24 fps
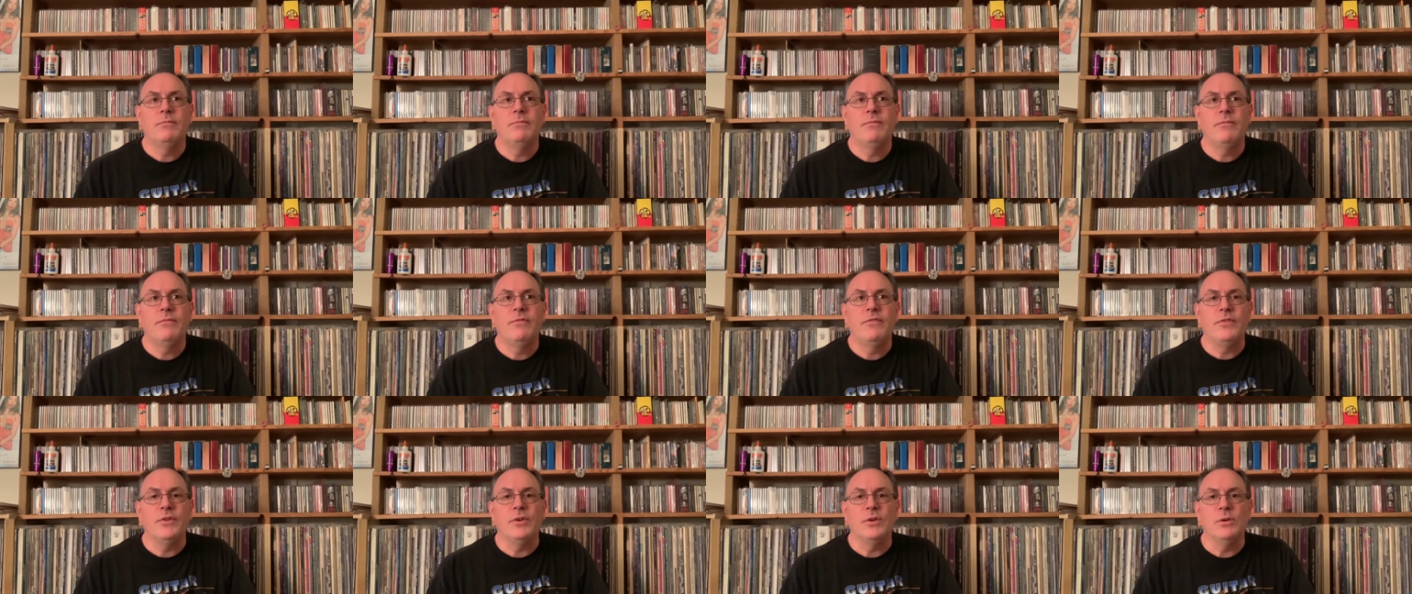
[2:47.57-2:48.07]

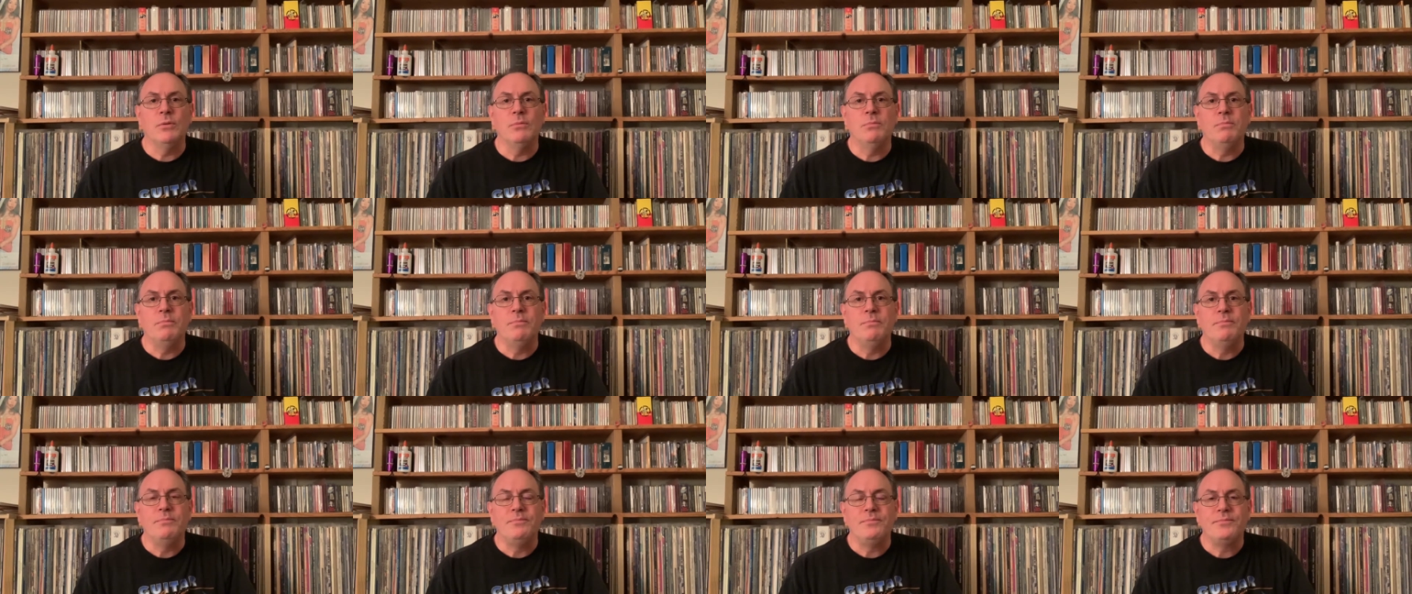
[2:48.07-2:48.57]
Phil
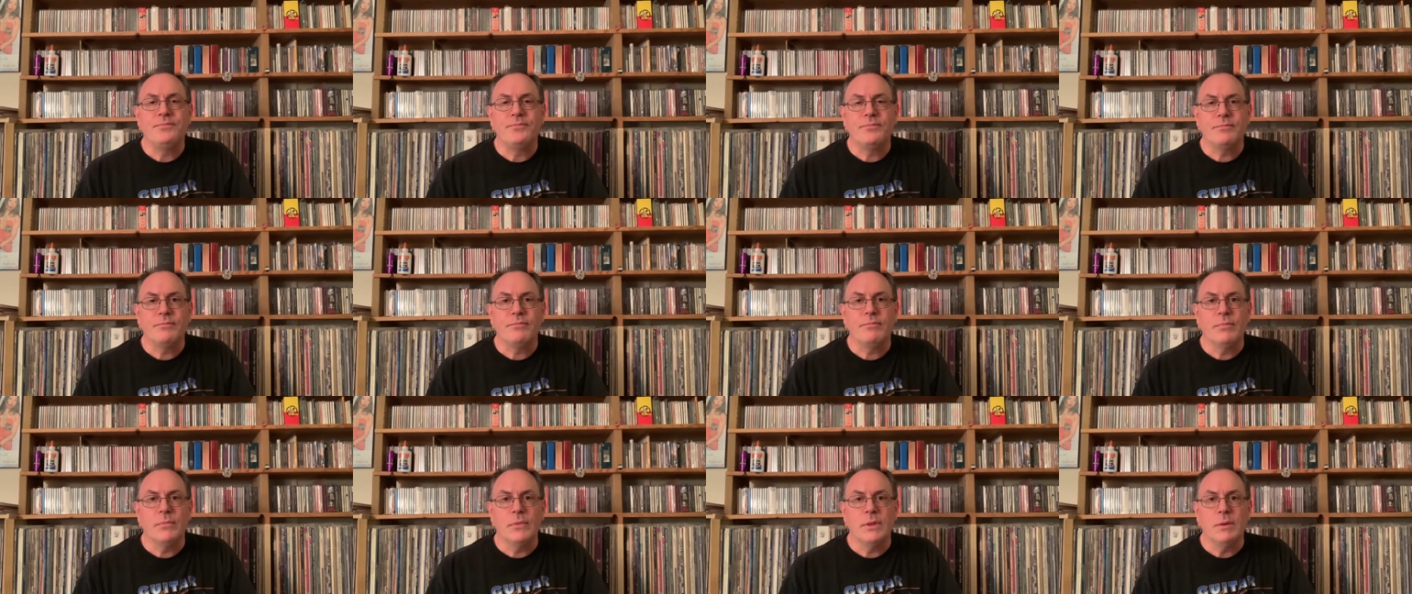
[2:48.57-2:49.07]

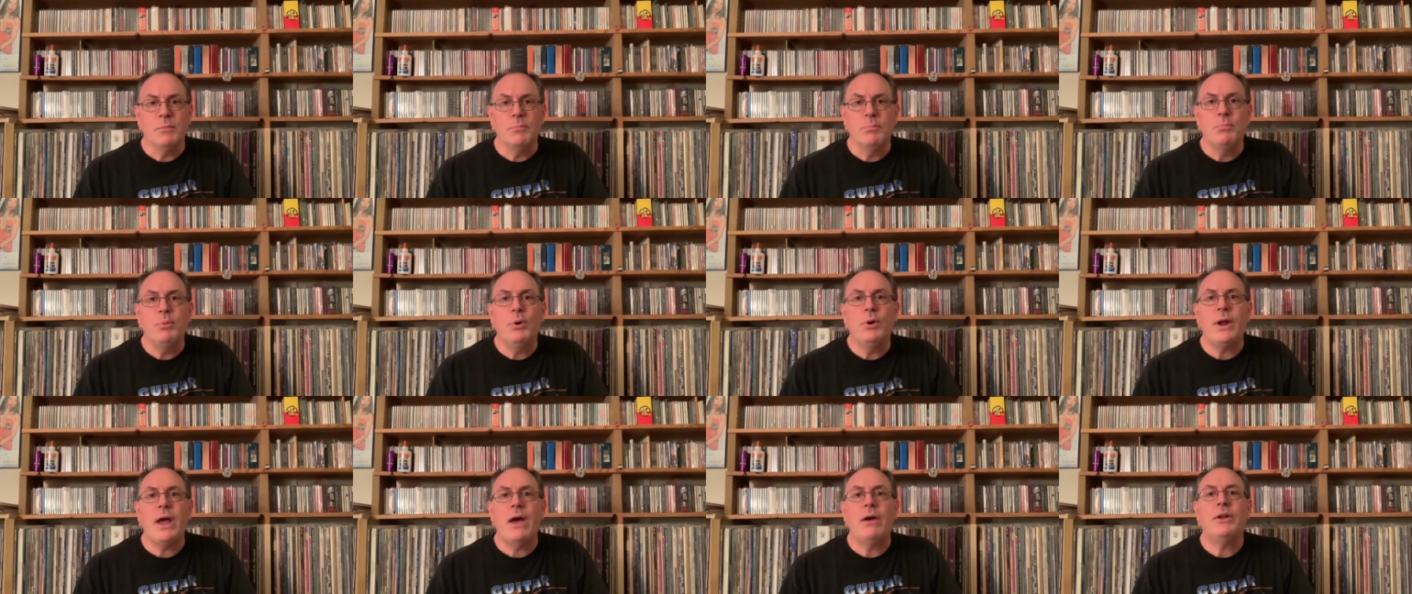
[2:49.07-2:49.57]

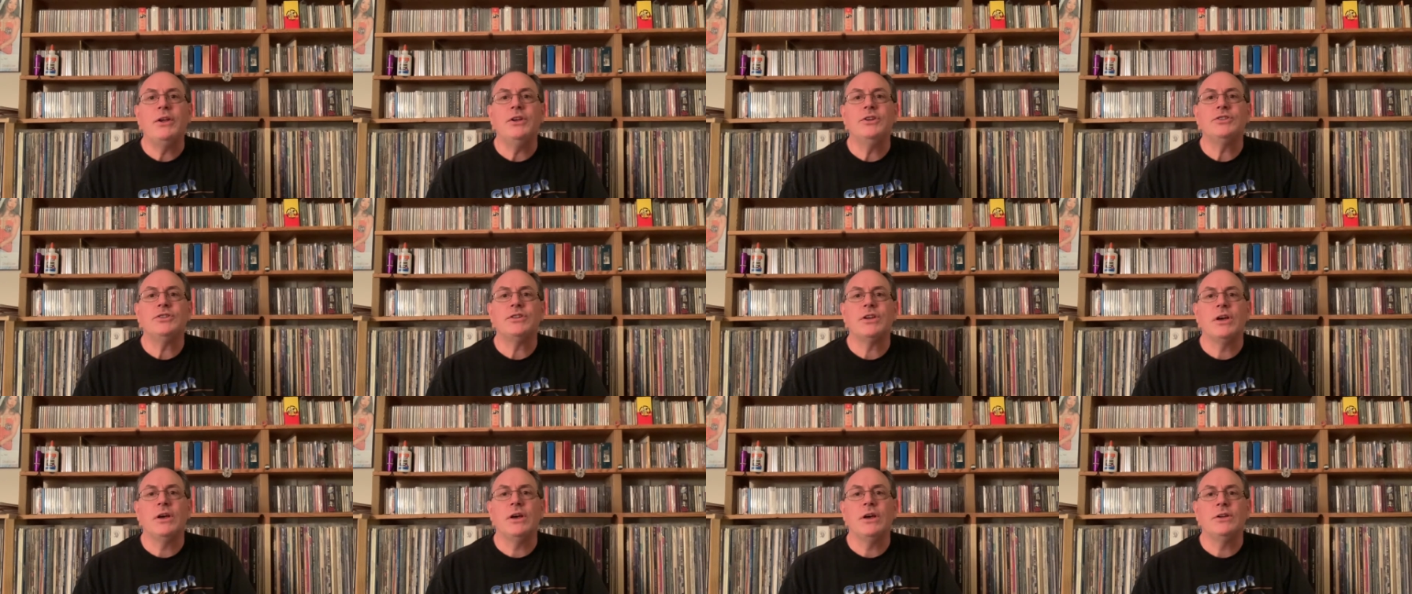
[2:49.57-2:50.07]
put out
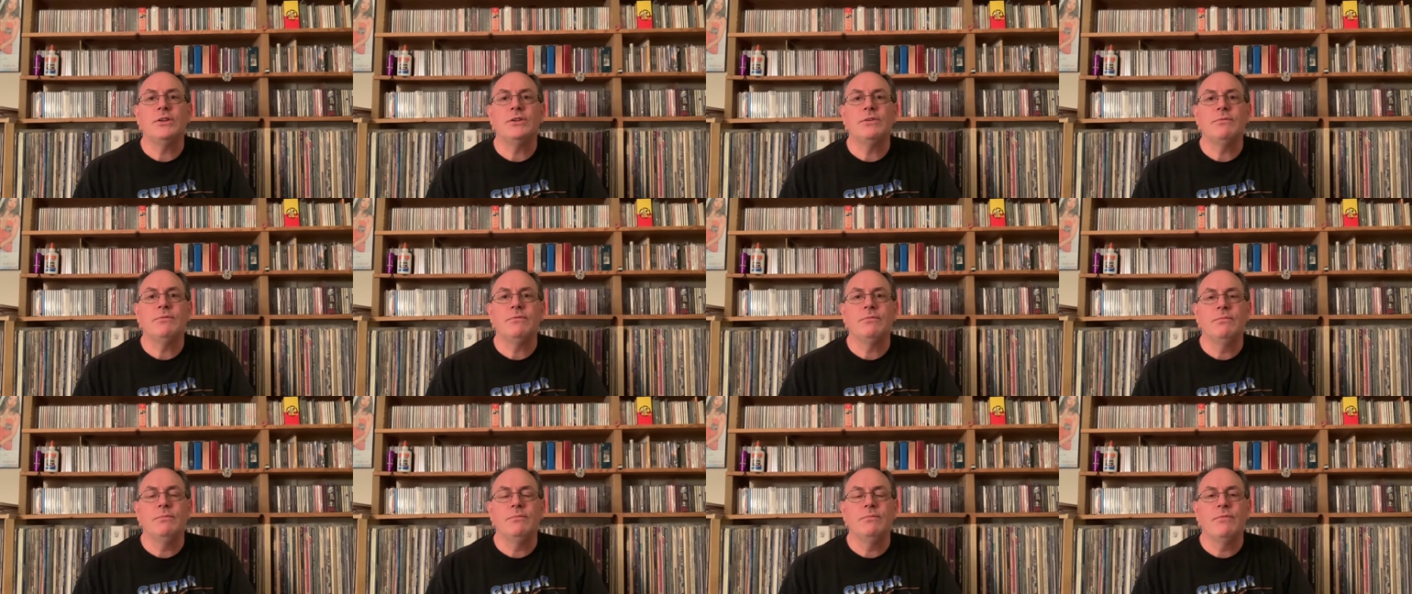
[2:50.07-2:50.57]
his
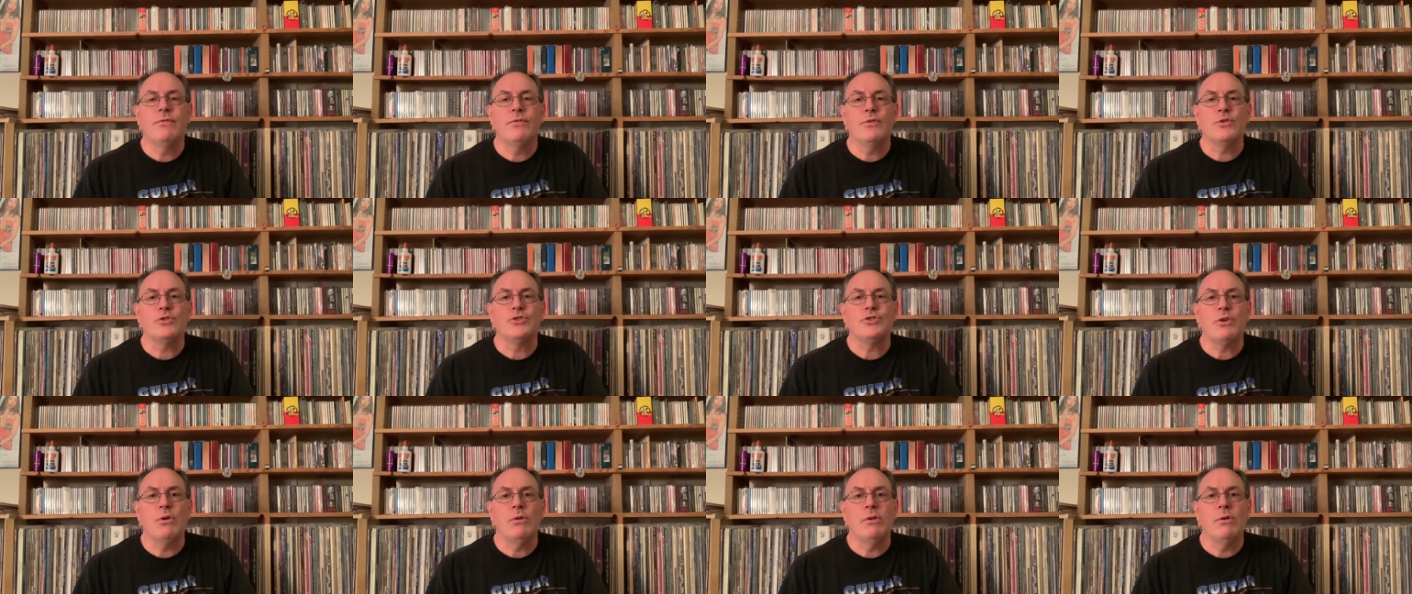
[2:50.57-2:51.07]

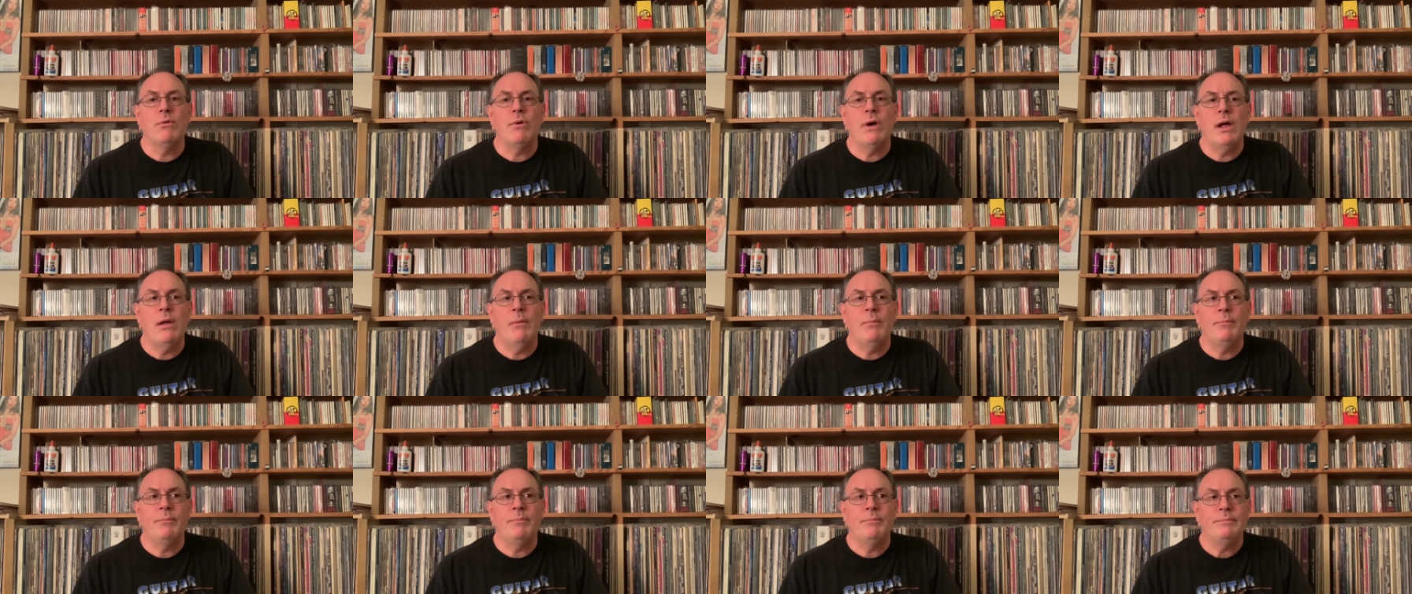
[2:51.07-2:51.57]
first solo
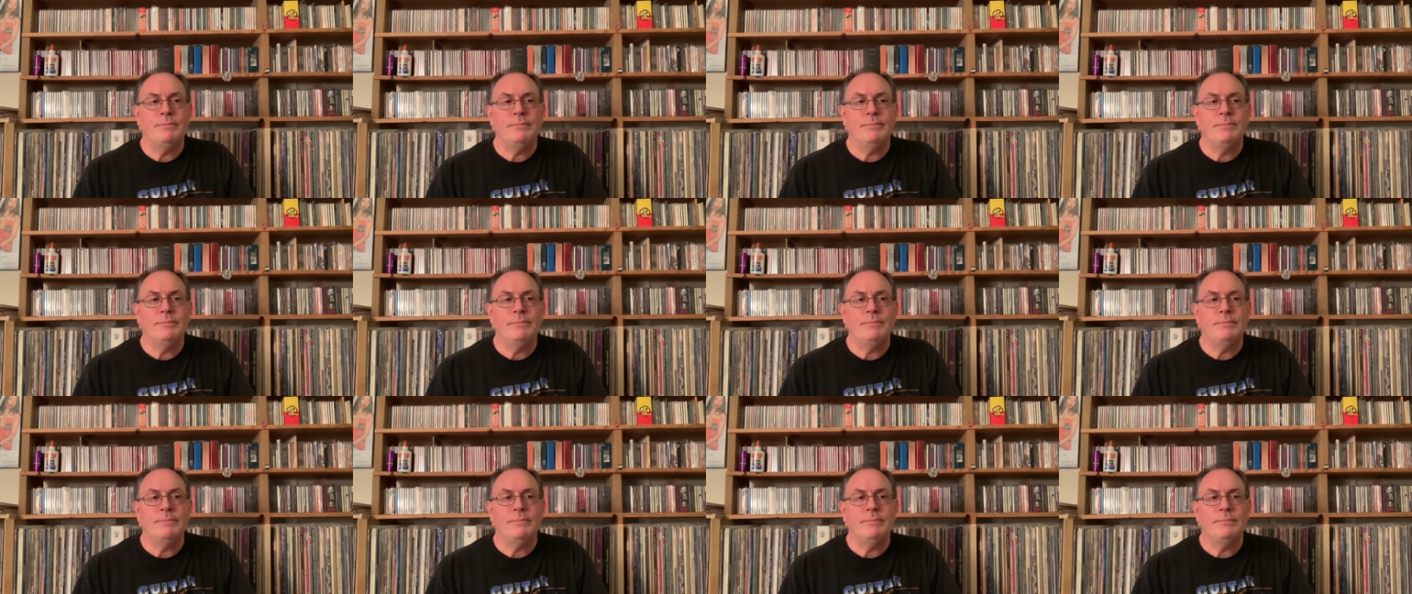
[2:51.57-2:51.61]
album.